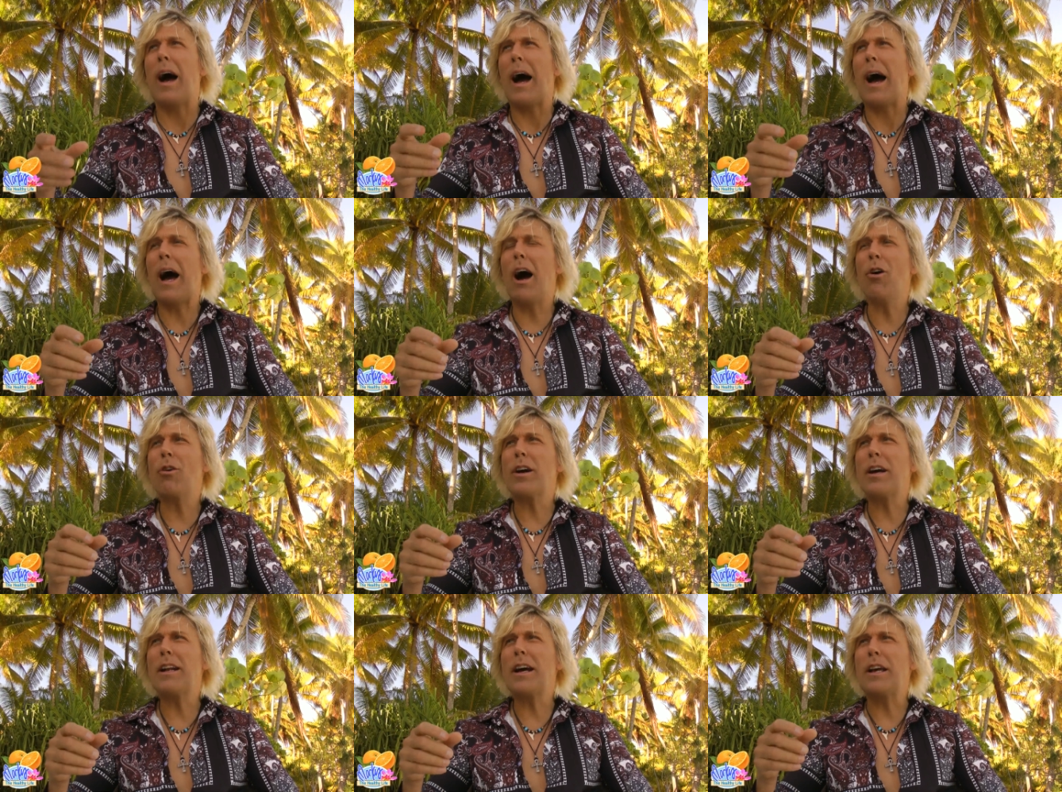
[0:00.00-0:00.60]

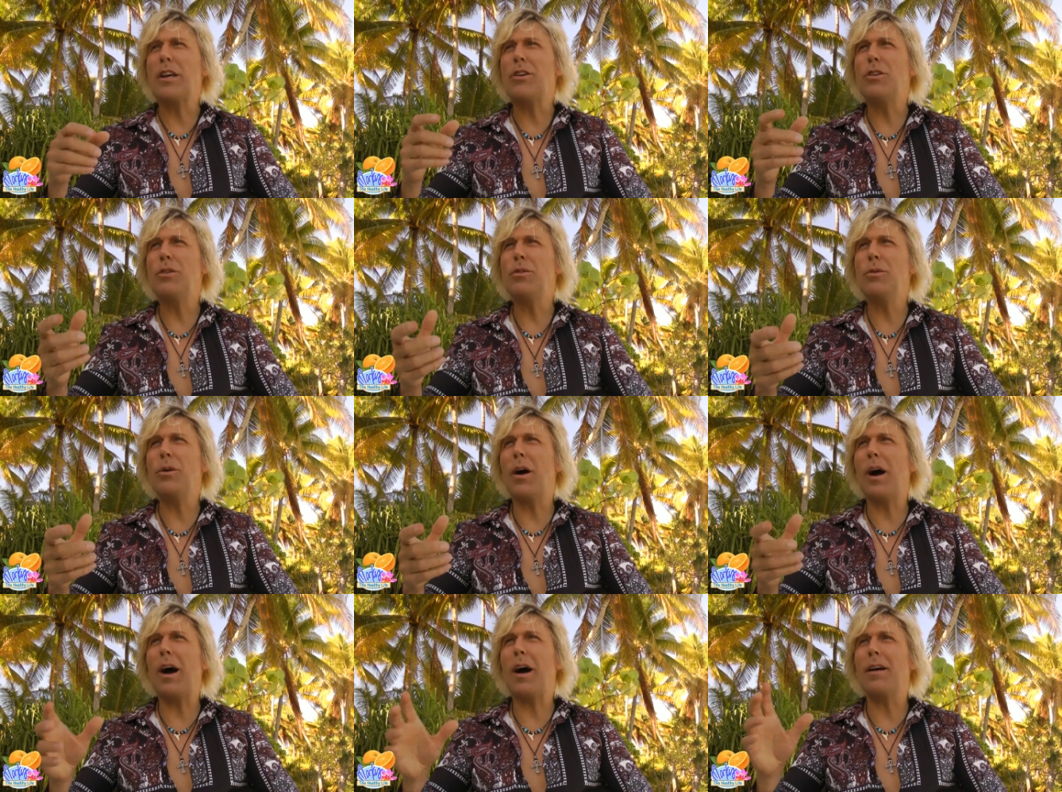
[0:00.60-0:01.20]
how can I
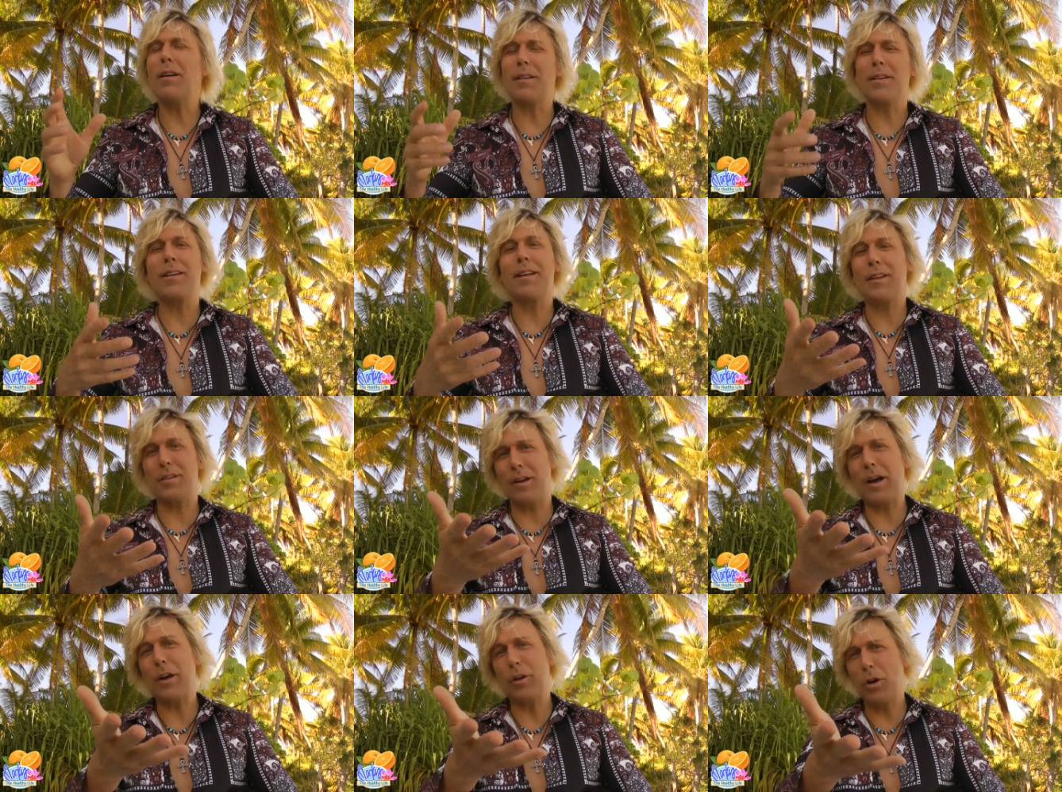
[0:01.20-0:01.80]
use,
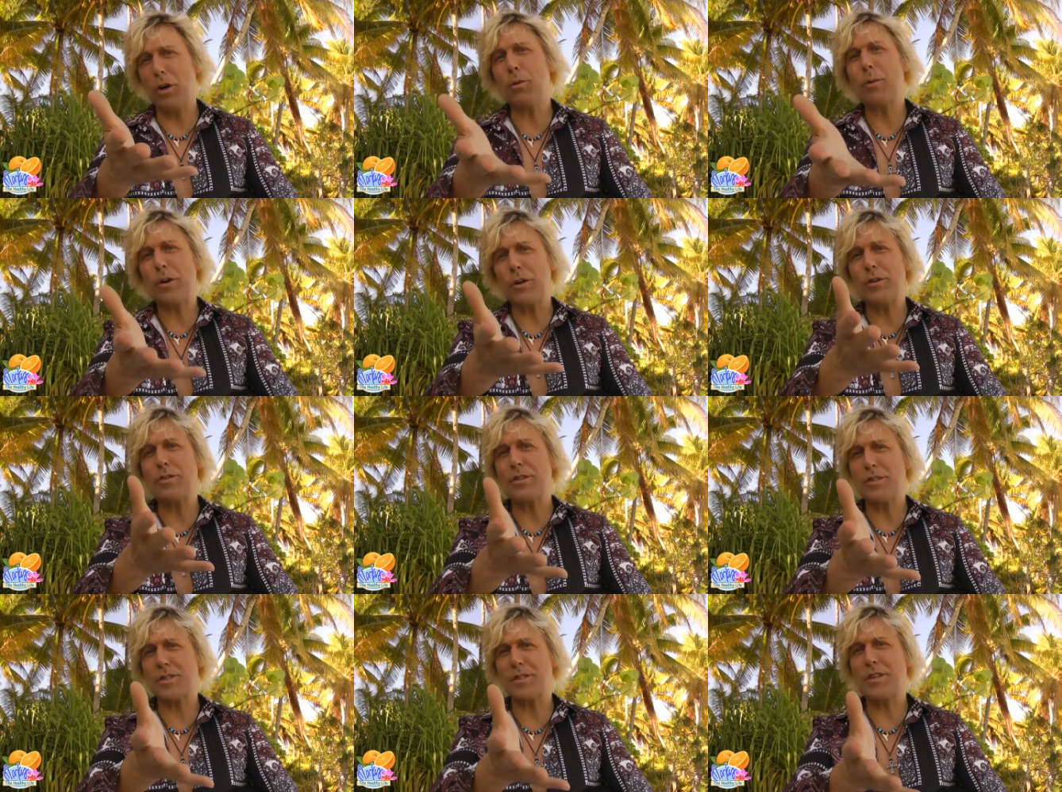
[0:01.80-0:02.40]
and I know what
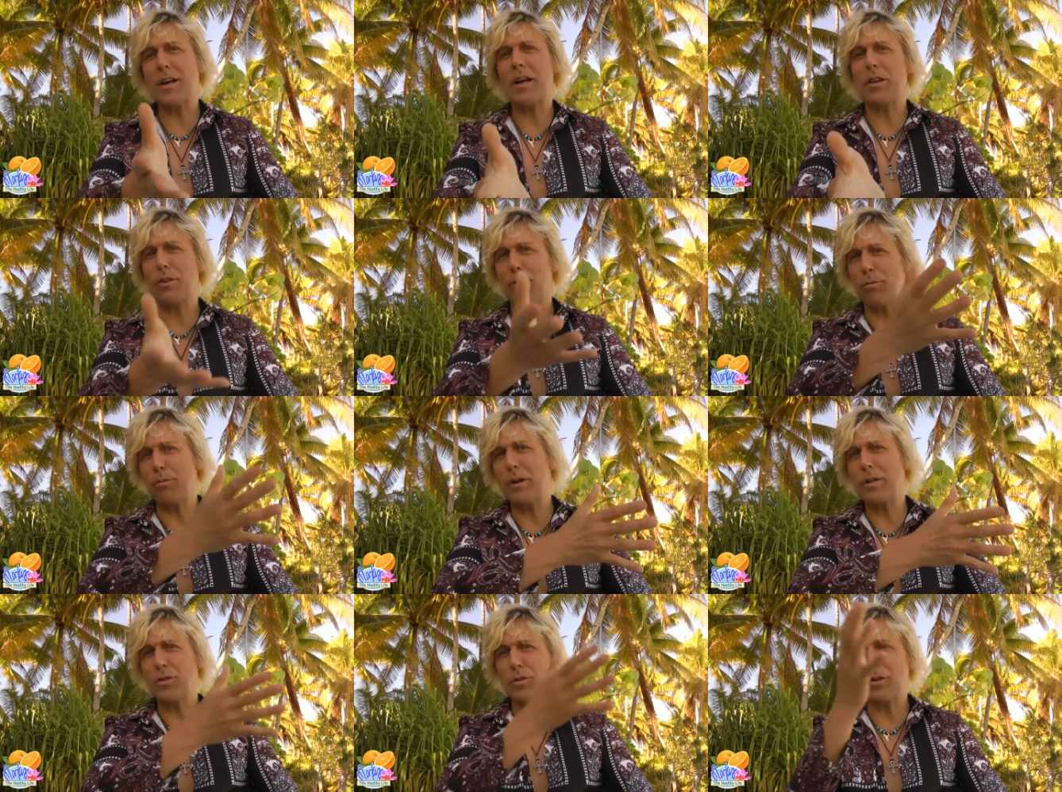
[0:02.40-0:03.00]
you just said, the
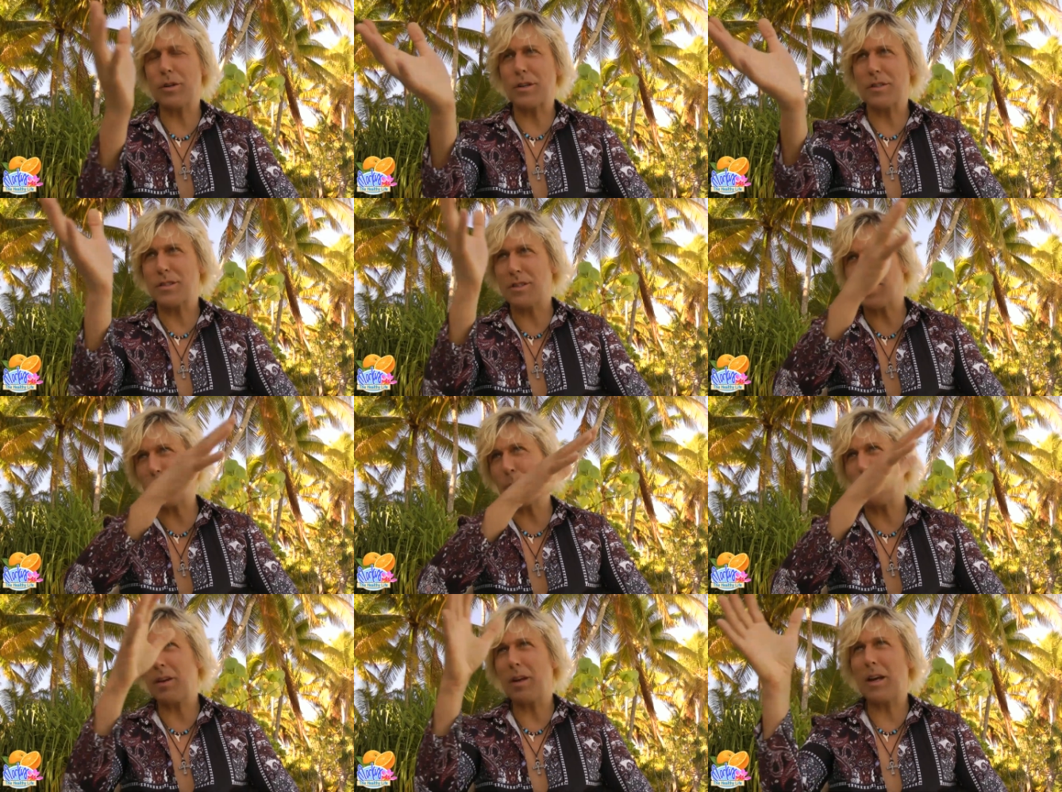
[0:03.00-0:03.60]
rich look at
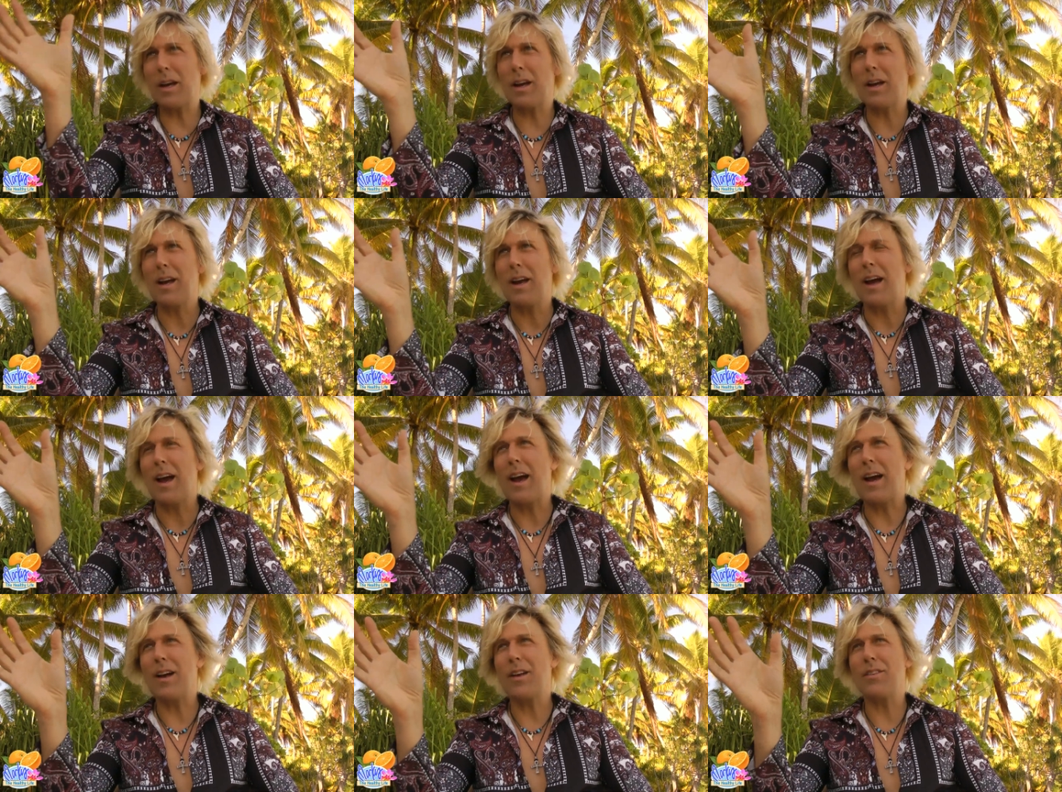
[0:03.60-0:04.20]
something
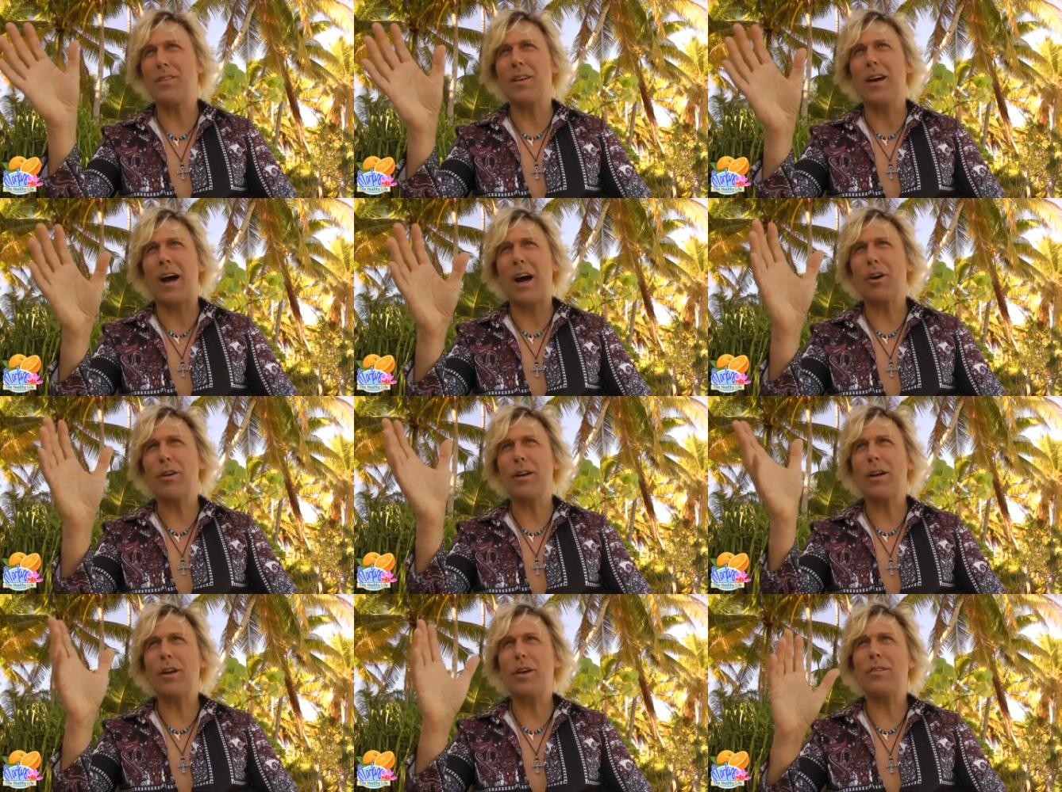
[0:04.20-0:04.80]
as,
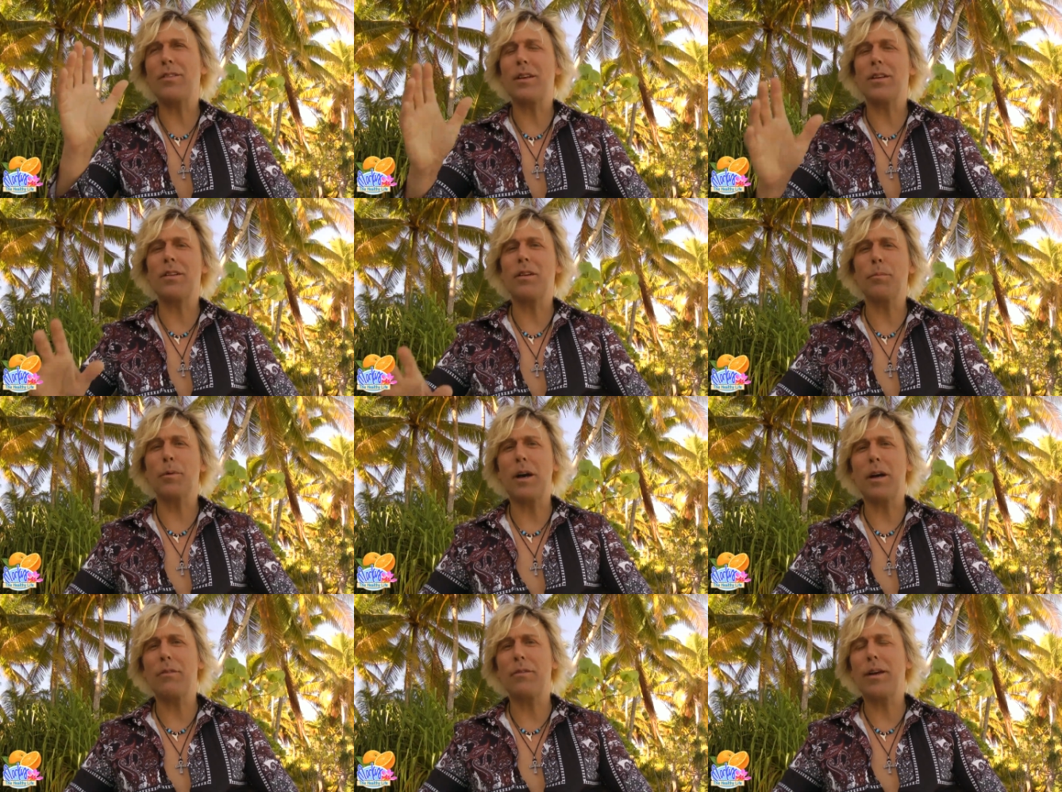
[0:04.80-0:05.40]
how can I use that to
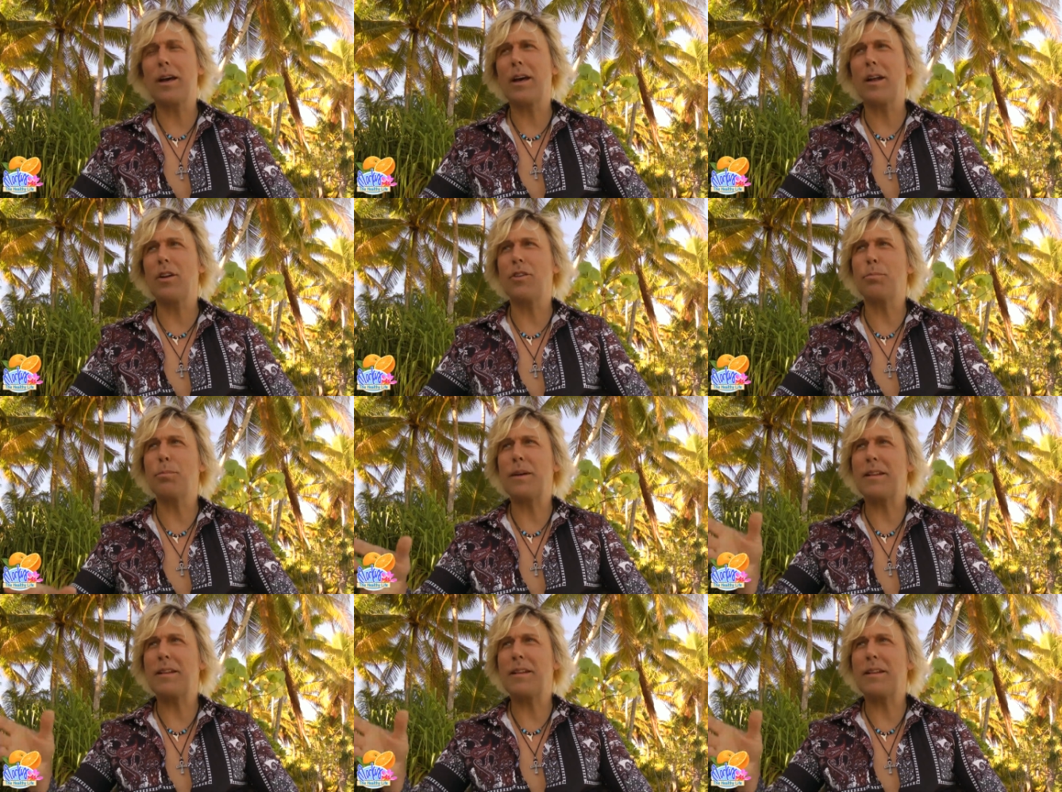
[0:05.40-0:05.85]
my advantage?